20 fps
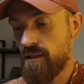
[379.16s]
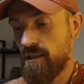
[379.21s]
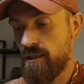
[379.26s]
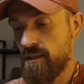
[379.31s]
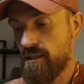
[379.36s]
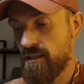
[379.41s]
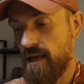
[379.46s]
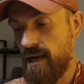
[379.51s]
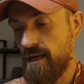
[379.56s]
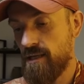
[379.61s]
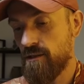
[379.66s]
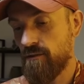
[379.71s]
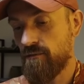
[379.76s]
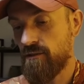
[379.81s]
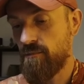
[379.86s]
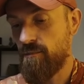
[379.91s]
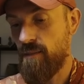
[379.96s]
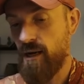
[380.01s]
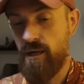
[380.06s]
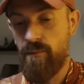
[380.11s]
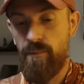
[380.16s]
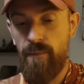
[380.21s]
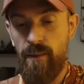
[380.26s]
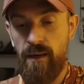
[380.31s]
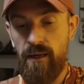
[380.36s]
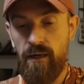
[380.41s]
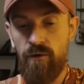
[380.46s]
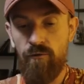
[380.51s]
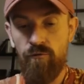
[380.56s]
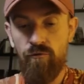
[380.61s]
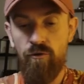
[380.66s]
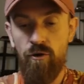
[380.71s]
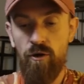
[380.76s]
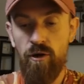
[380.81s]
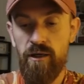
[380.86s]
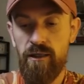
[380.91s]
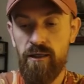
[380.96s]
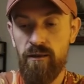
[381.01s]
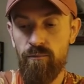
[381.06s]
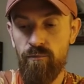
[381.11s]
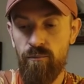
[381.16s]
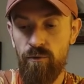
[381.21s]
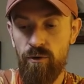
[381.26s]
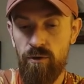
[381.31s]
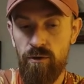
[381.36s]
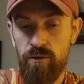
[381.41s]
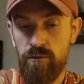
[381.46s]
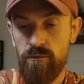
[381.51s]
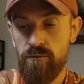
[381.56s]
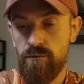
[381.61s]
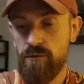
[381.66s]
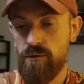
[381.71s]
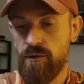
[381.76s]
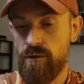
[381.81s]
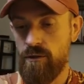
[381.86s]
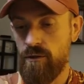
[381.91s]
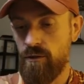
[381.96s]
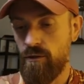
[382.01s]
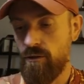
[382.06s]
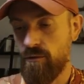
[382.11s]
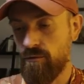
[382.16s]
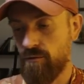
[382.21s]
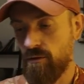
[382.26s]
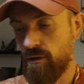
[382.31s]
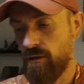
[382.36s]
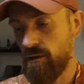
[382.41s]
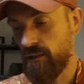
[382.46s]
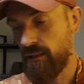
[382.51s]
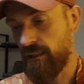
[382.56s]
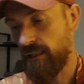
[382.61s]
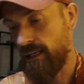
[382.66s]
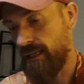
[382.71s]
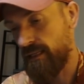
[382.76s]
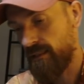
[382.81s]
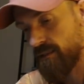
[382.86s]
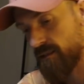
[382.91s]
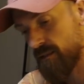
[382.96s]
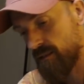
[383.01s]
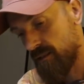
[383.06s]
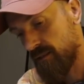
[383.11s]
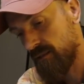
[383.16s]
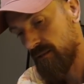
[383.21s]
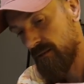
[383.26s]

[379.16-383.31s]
the size of the backpack, rolling more or rolling less.